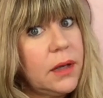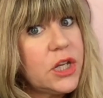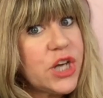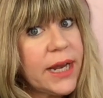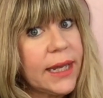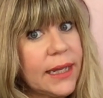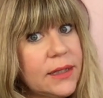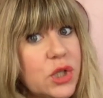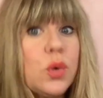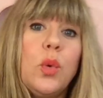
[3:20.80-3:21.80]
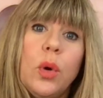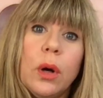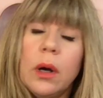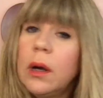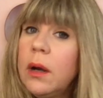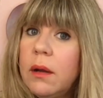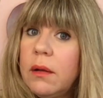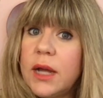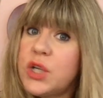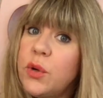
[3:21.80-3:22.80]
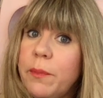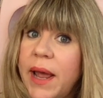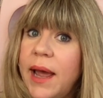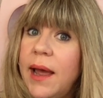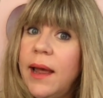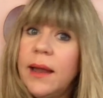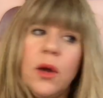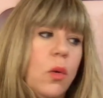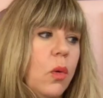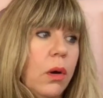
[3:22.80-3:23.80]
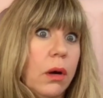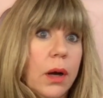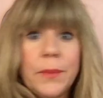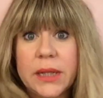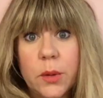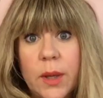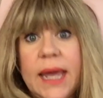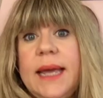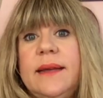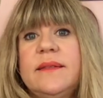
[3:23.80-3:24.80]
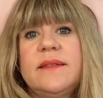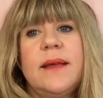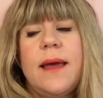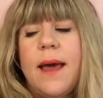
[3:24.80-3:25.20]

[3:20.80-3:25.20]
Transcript: a jacket or a tote bag or a pillowcase.